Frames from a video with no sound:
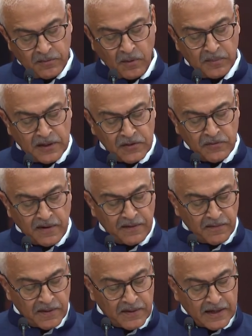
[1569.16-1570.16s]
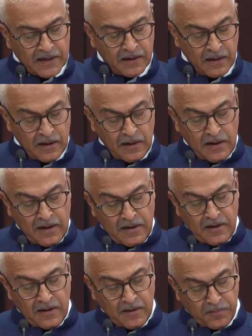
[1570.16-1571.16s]
from this we have developed
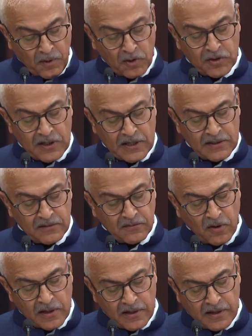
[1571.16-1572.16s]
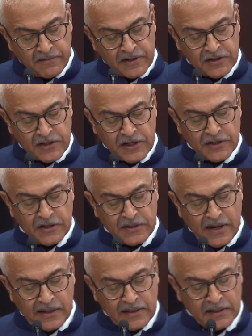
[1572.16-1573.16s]
a process called investigation
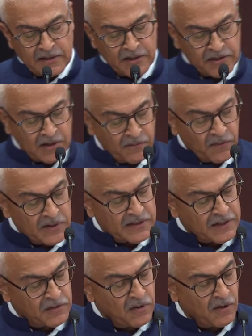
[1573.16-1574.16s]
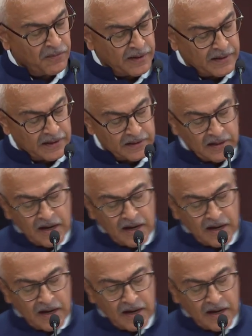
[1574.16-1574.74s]
tracking system for sexual offenders.